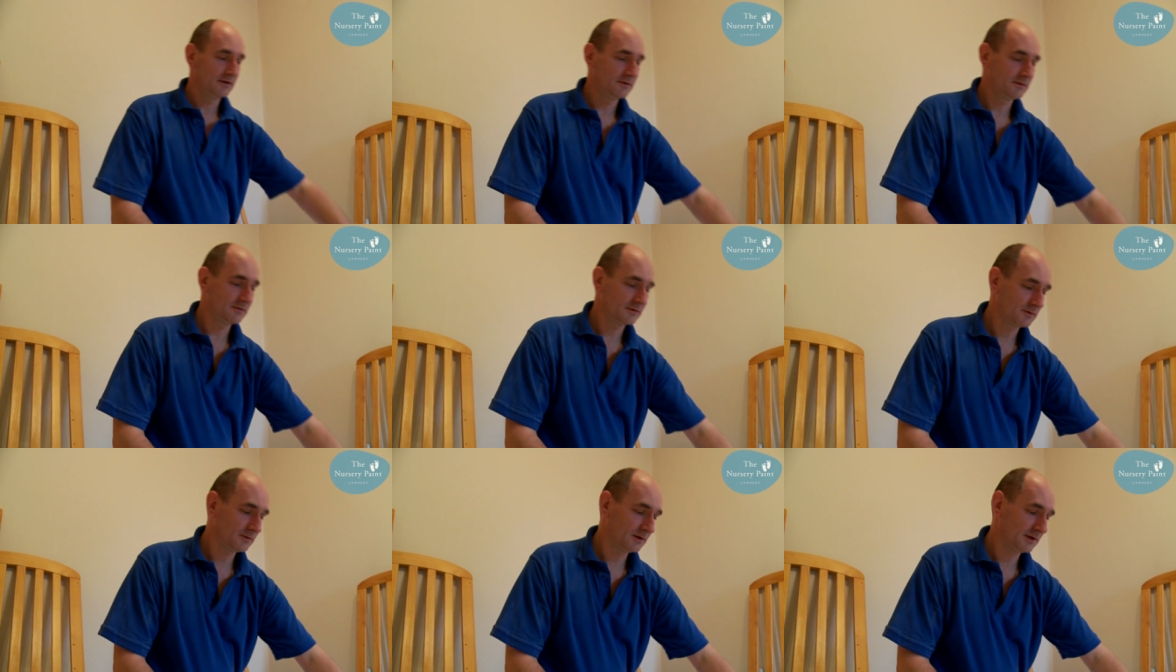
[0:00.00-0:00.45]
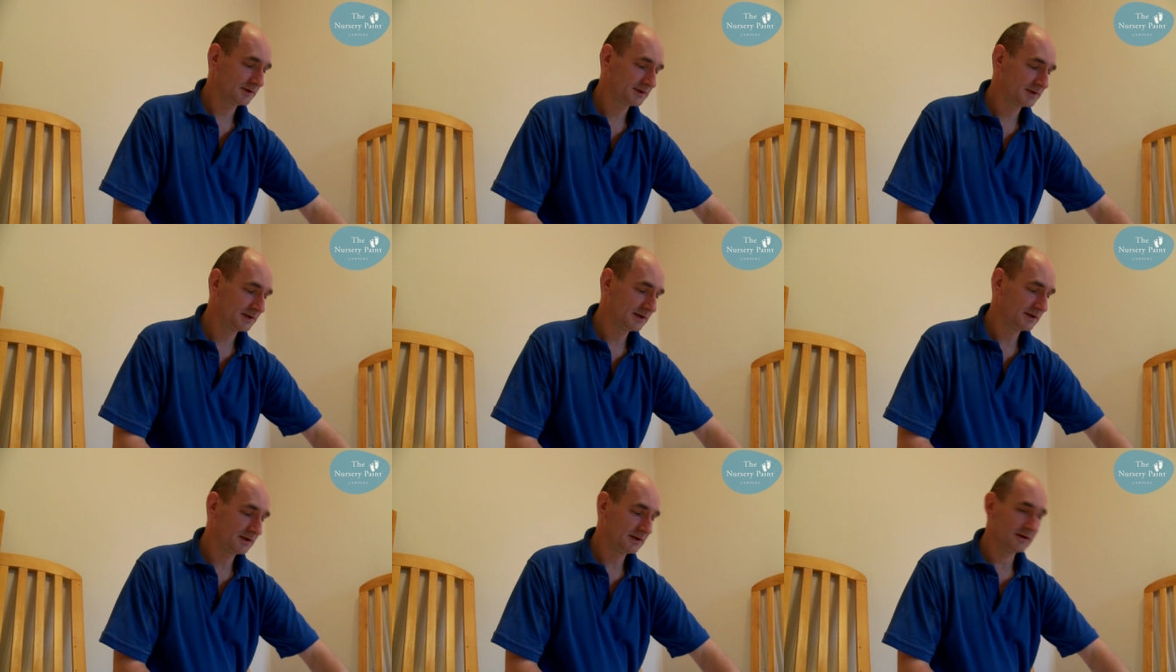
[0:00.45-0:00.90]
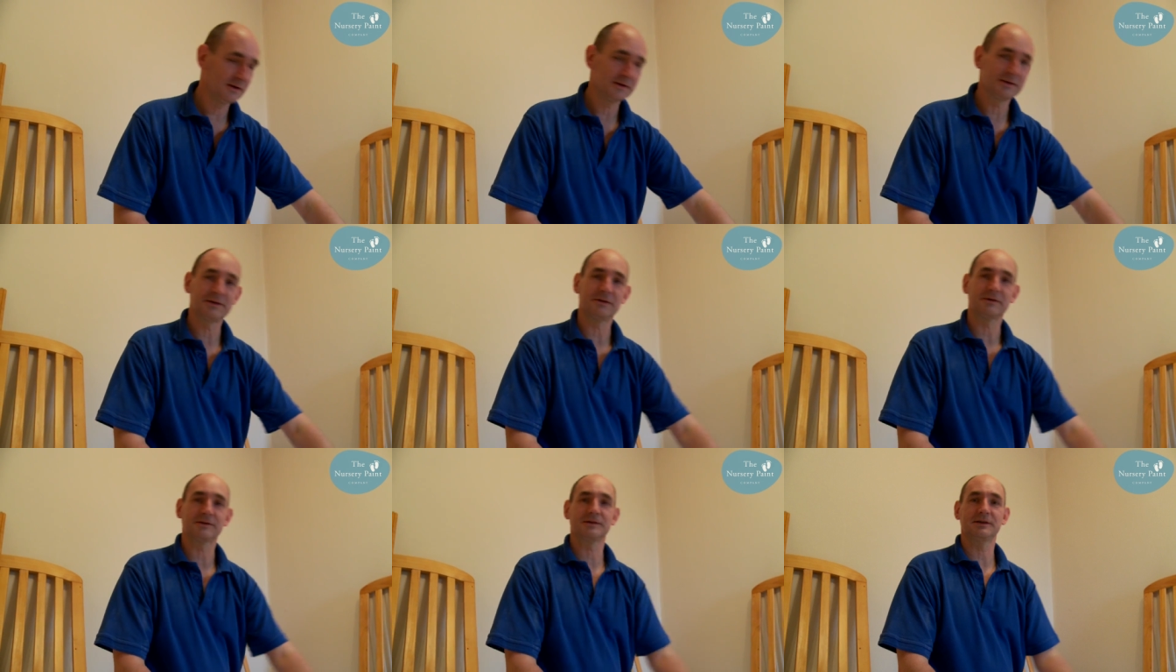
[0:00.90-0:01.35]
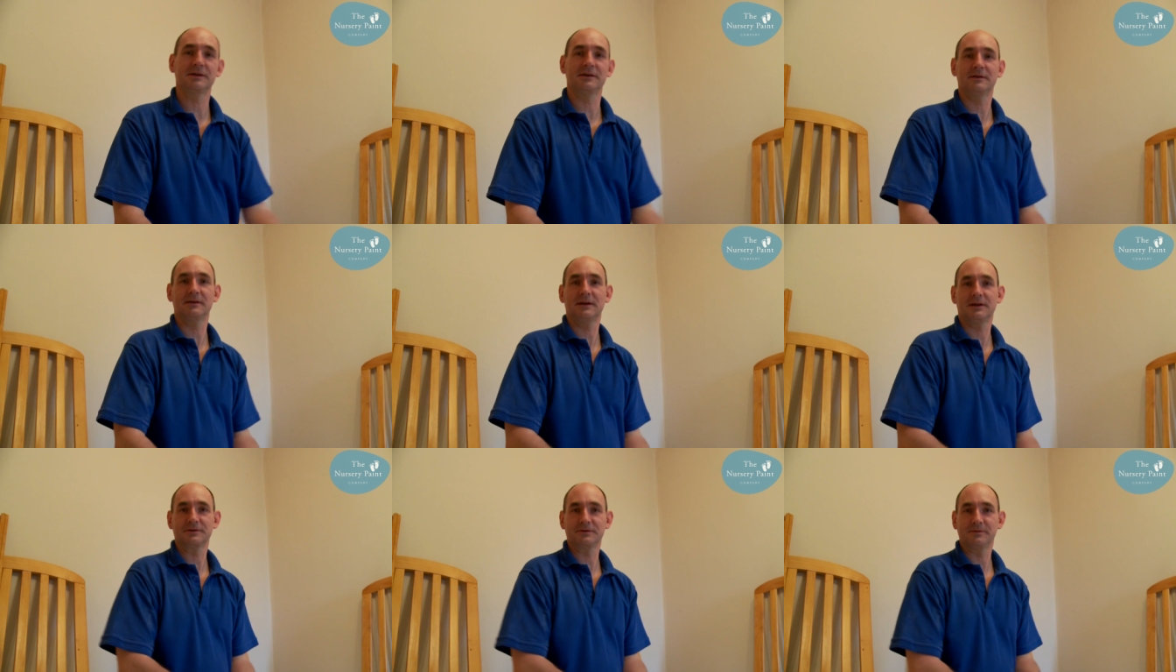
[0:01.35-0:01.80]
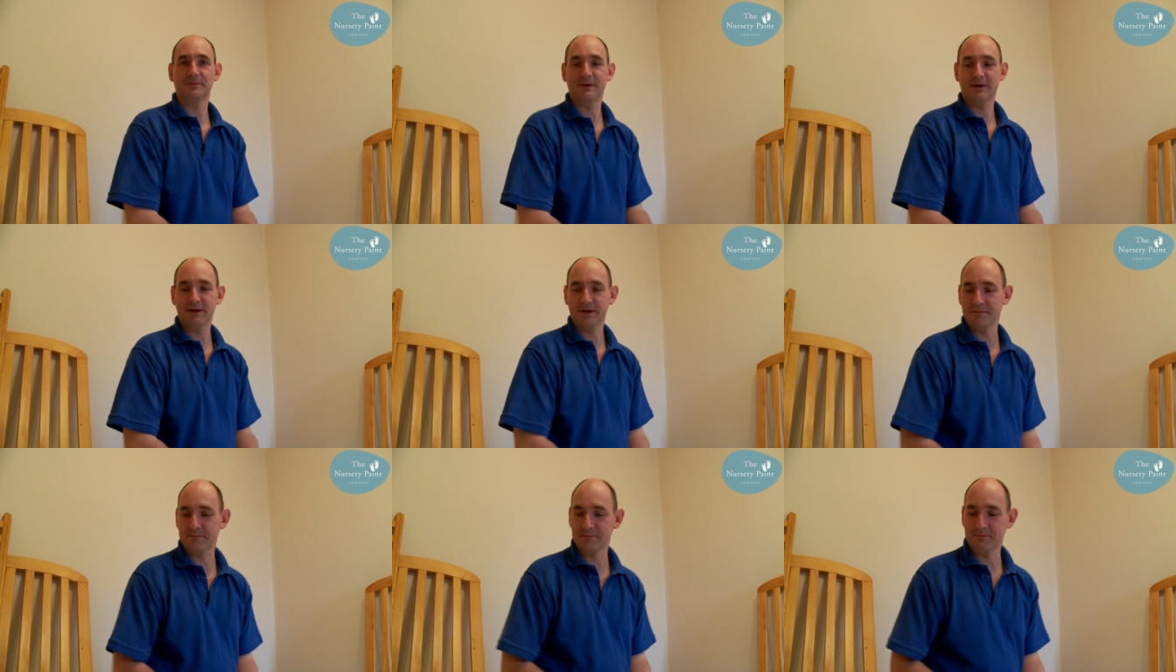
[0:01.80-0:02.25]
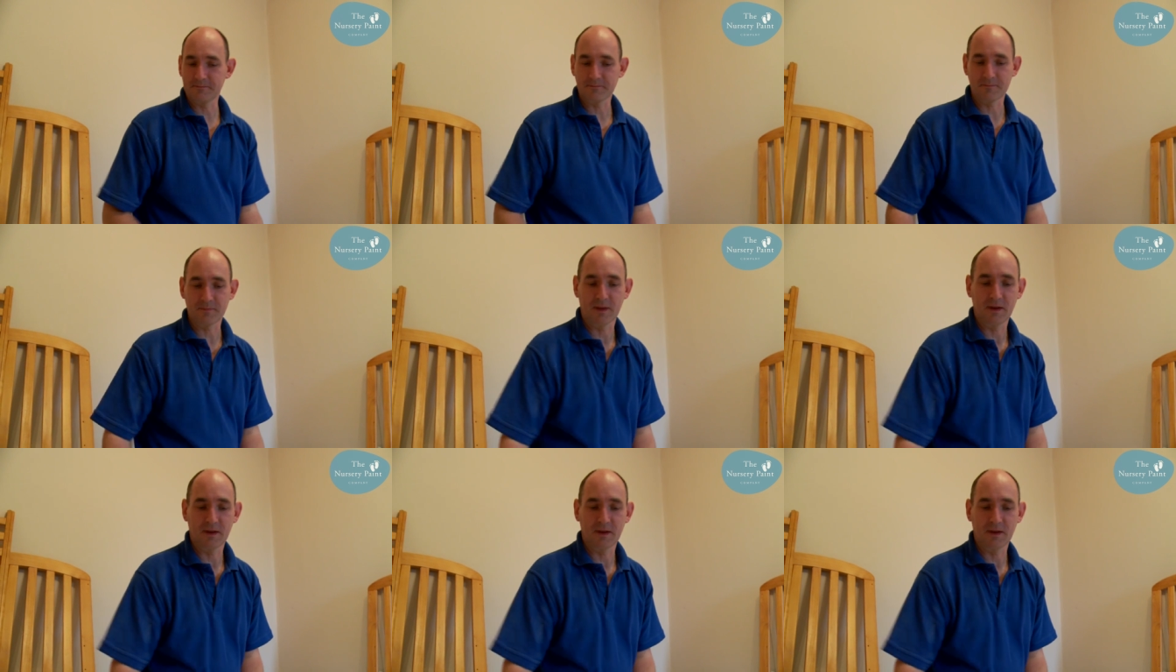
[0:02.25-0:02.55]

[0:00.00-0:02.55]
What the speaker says: good quality, non-toxic natural paint.